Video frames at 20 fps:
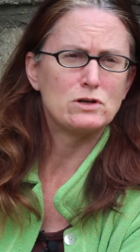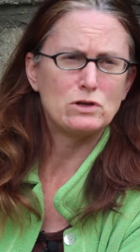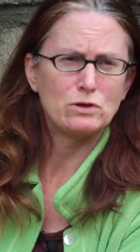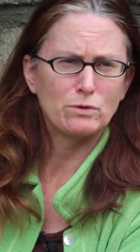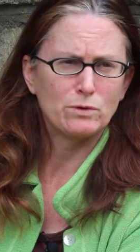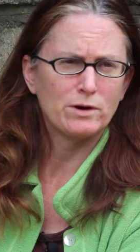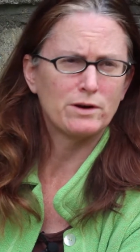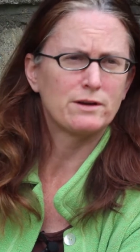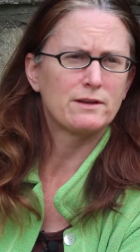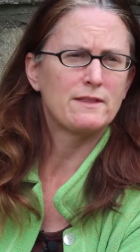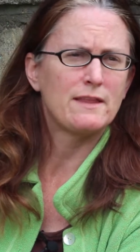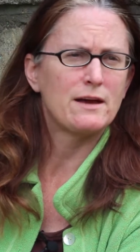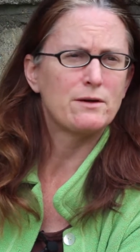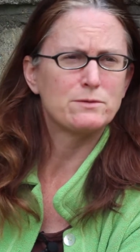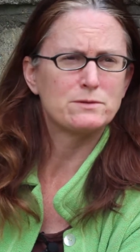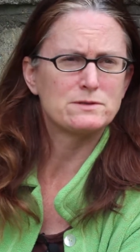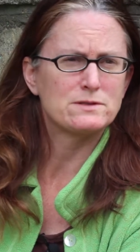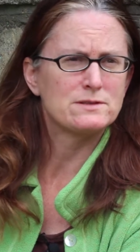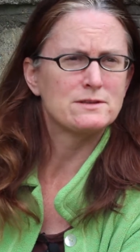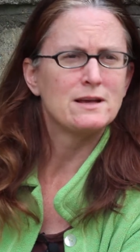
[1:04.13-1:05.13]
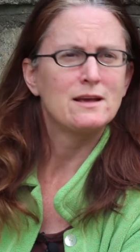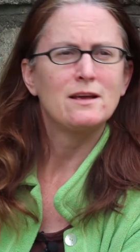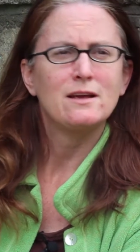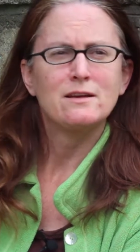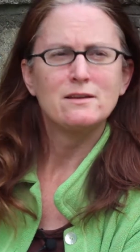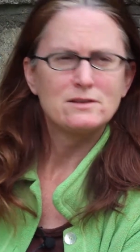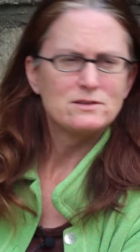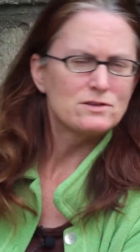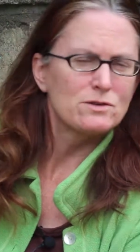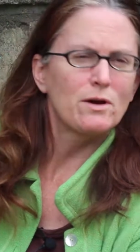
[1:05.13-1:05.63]
New York, and that was,
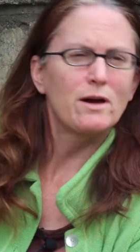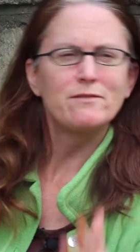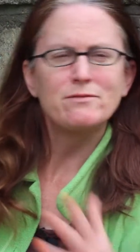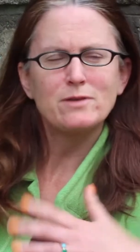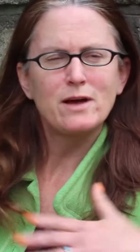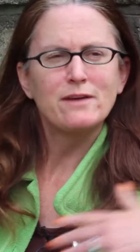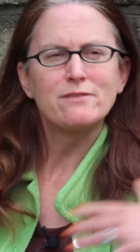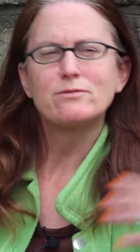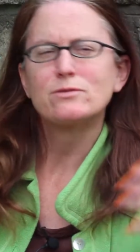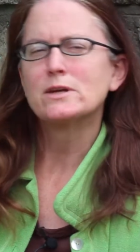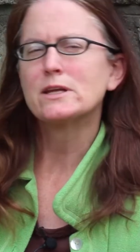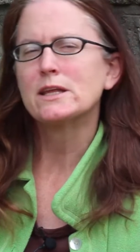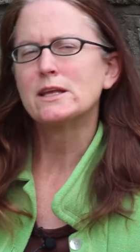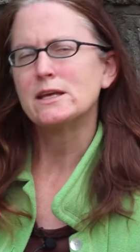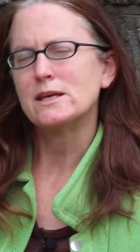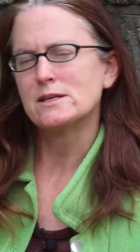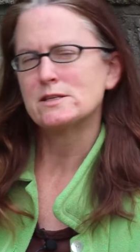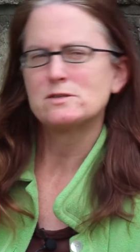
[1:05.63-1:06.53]
so I've really